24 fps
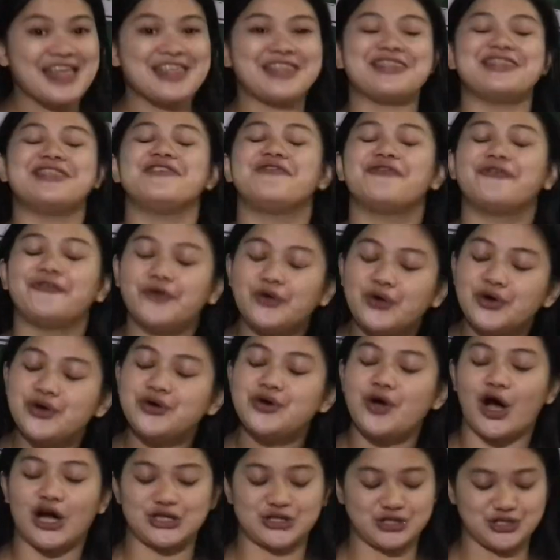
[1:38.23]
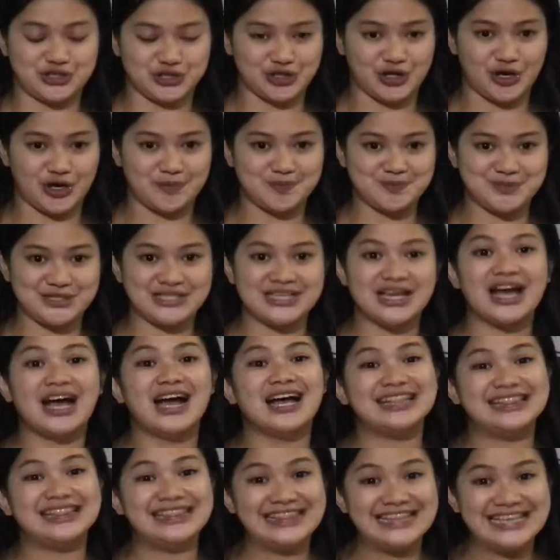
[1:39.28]
the food autotrophs
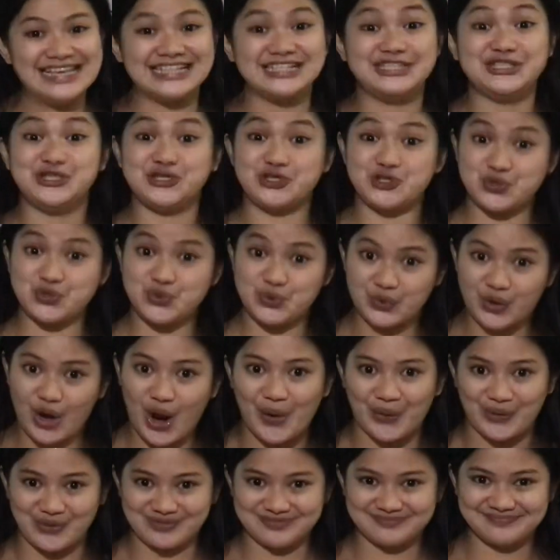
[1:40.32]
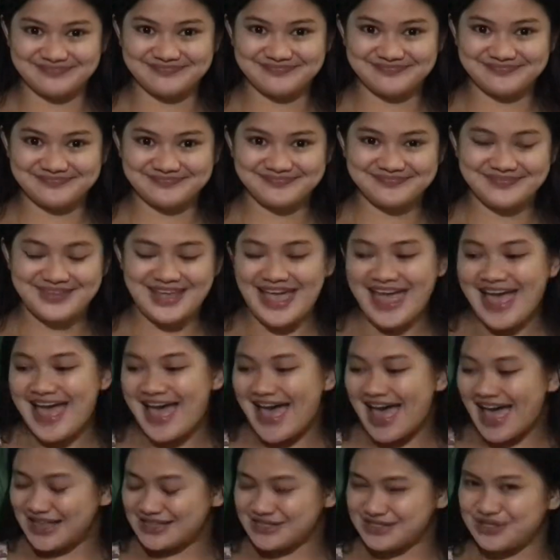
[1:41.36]
need to grow.
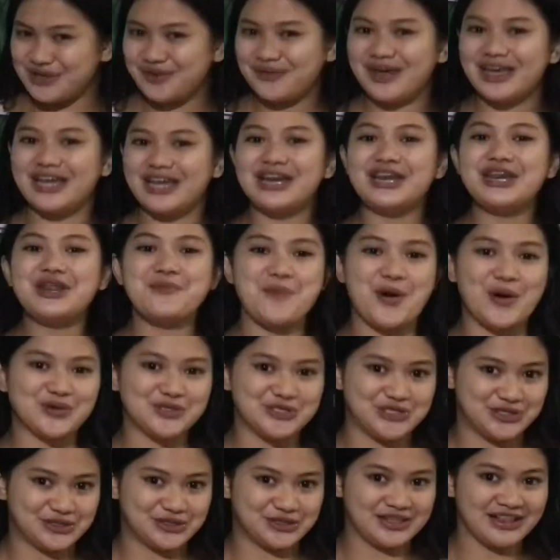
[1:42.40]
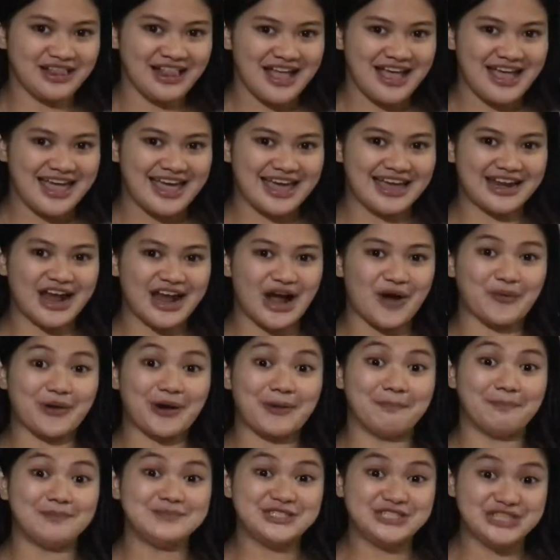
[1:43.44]
And so in the module, in
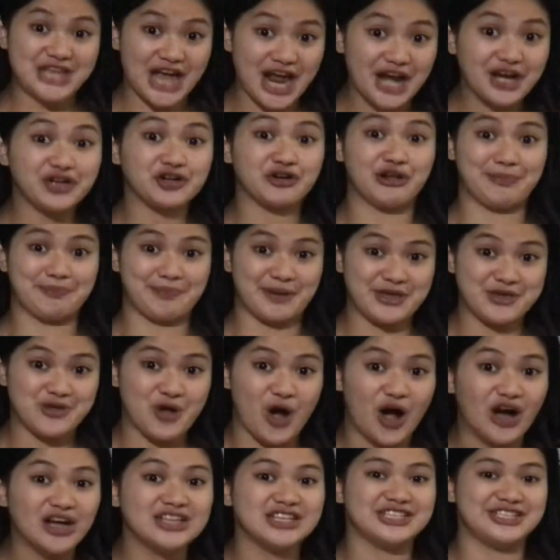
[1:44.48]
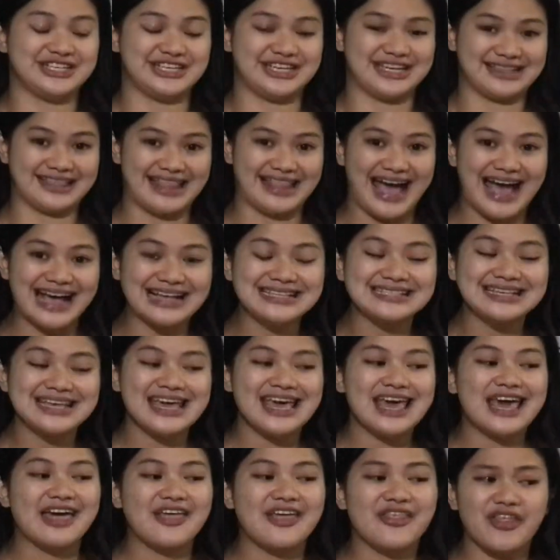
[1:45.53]
our general biology class,
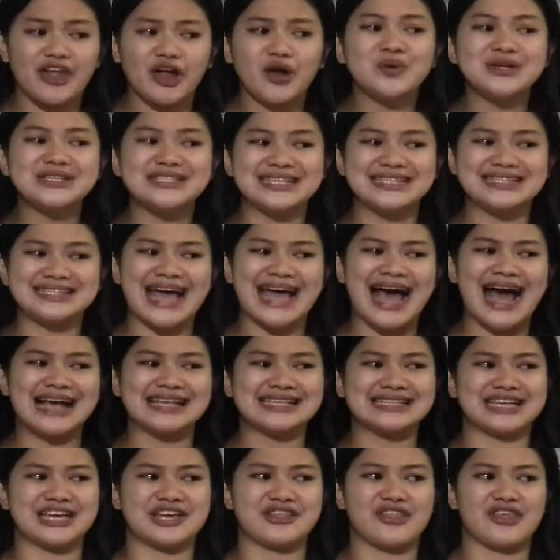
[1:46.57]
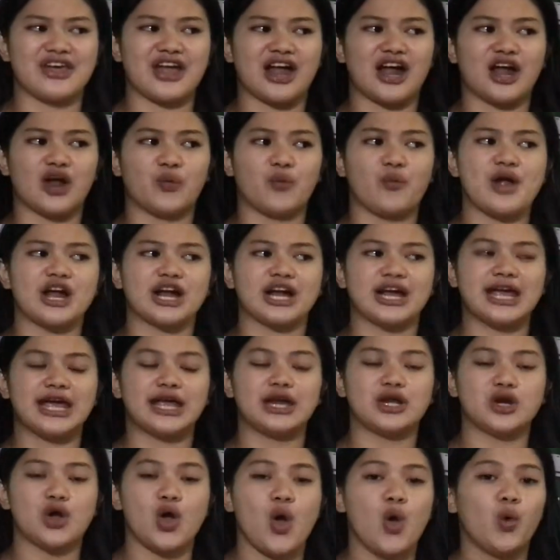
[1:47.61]
there was a task in there
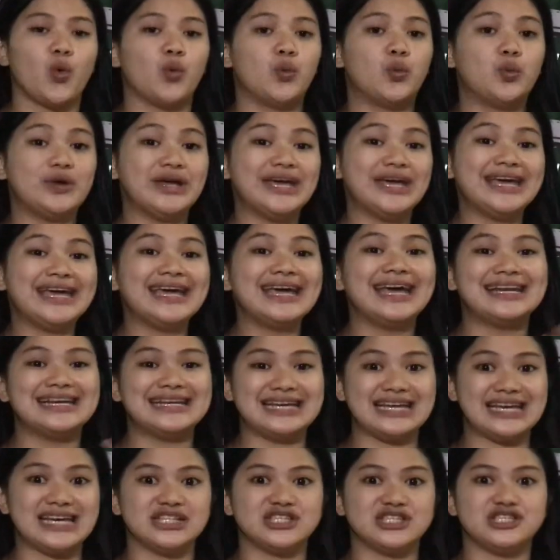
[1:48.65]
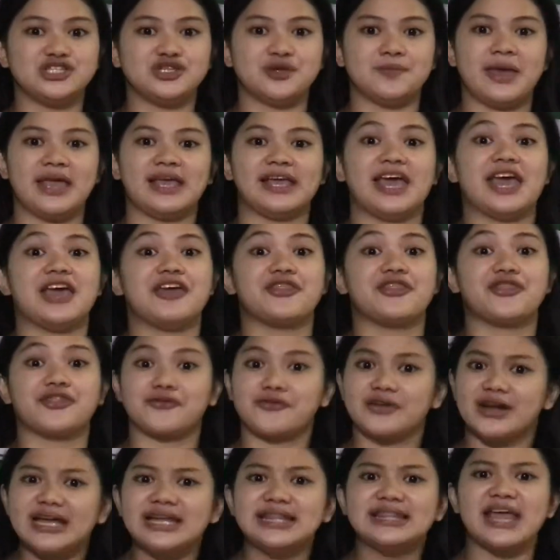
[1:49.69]
wherein we need to make a
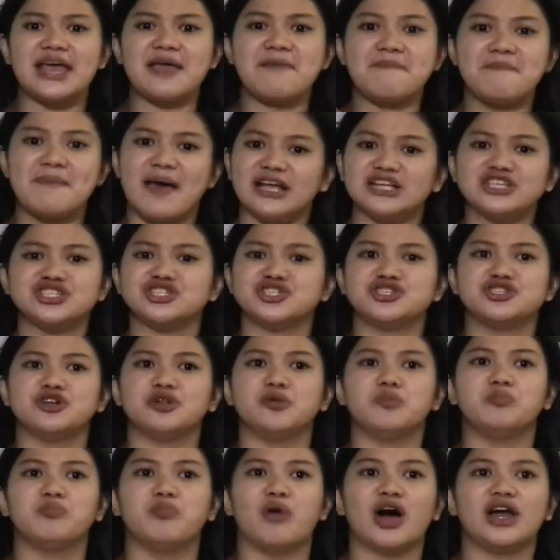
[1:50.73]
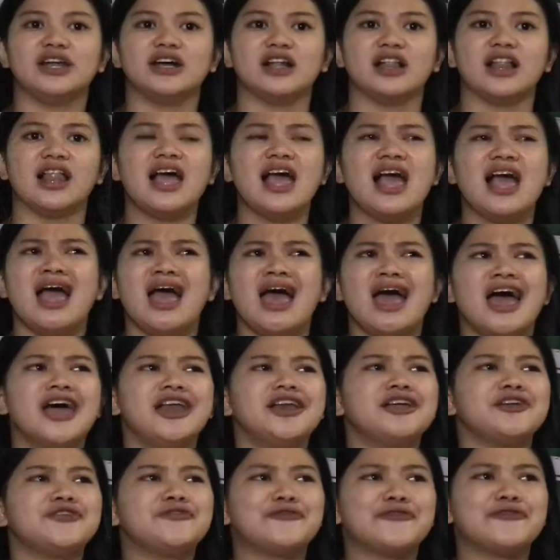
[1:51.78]
three-dimensional model.
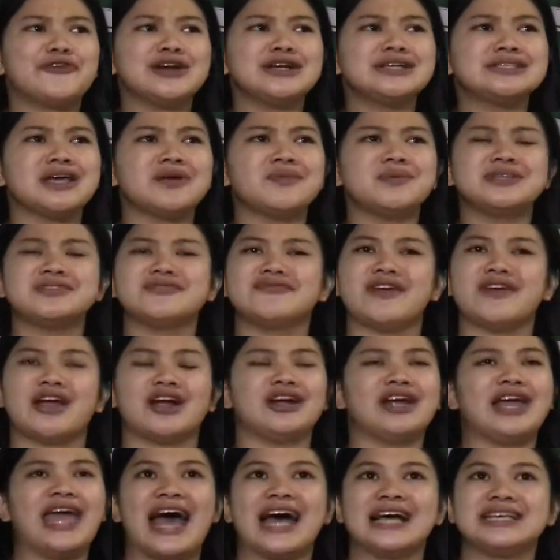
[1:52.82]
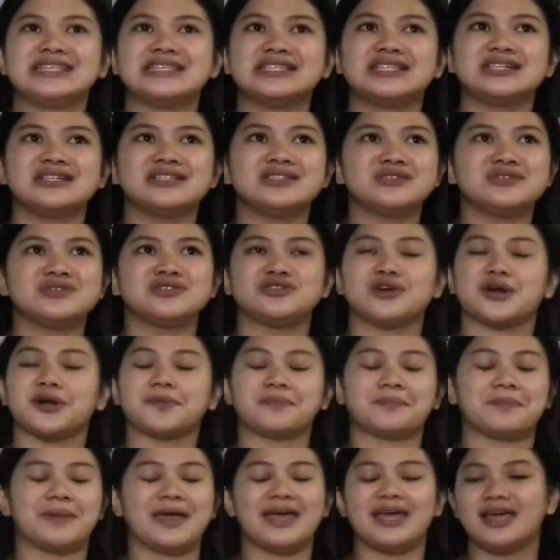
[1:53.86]
And at first I was very hesitant to
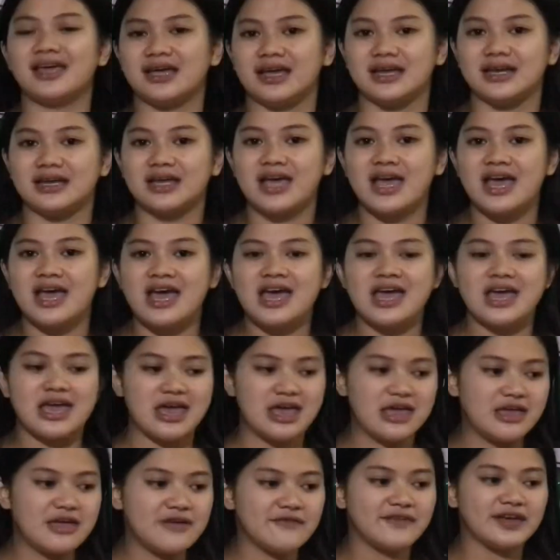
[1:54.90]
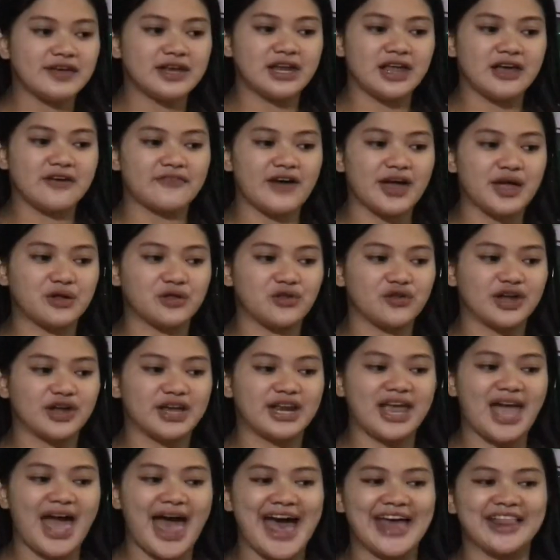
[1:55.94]
start making it, even if I
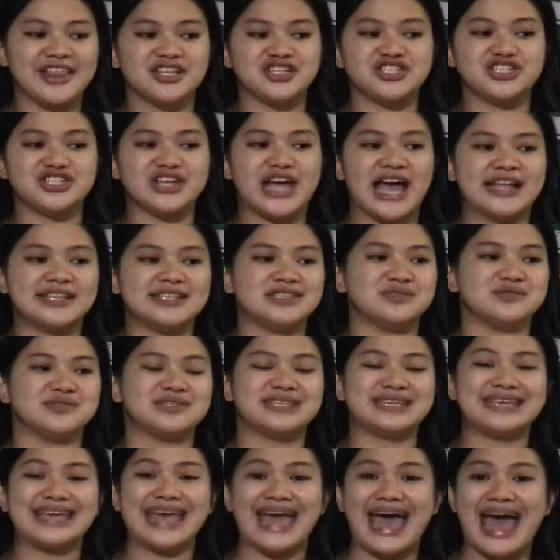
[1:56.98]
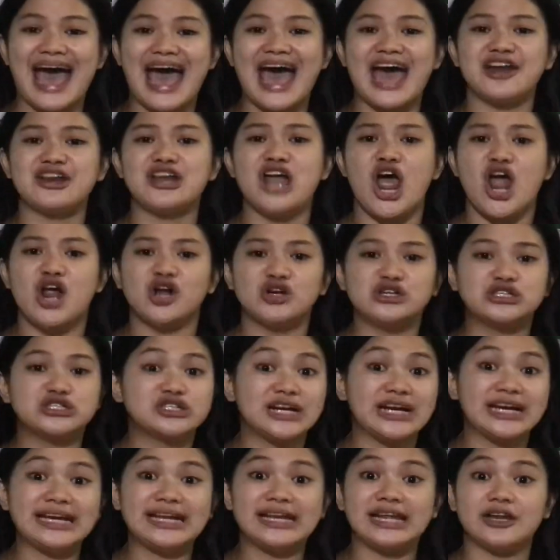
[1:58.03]
already had the chance to scan,
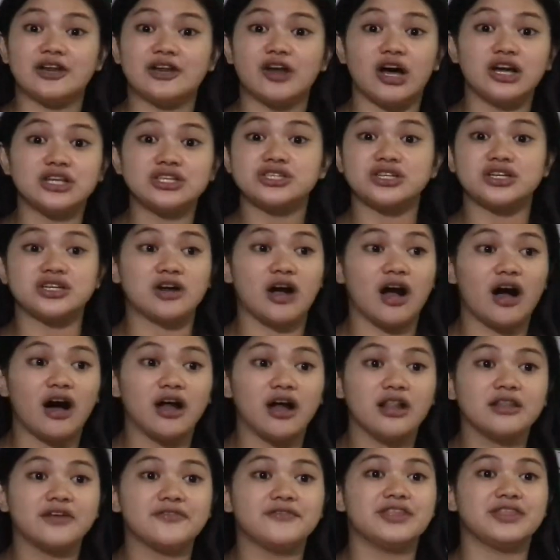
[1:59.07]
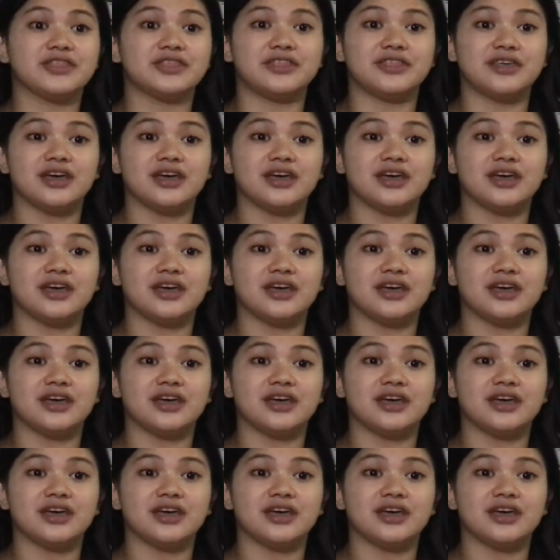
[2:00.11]
read, and answer all of the